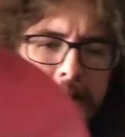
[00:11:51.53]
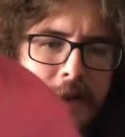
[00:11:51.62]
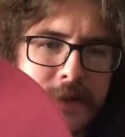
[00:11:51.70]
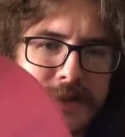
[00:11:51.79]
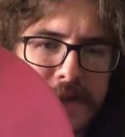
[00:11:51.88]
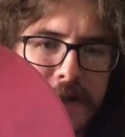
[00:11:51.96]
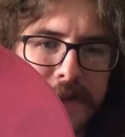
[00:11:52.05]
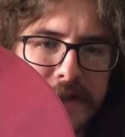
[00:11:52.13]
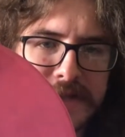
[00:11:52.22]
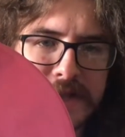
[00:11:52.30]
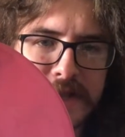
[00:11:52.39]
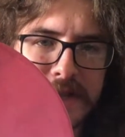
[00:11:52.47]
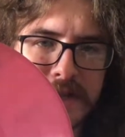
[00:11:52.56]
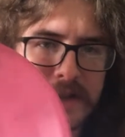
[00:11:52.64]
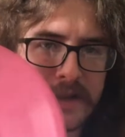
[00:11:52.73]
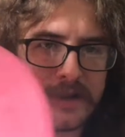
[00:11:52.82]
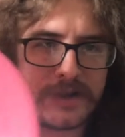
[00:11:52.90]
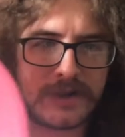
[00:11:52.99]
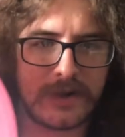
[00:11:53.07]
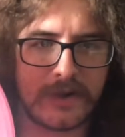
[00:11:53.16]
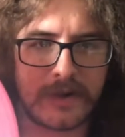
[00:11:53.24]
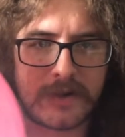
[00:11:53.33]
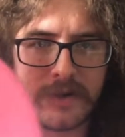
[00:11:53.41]
It's on this like
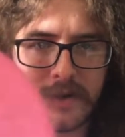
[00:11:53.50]
dark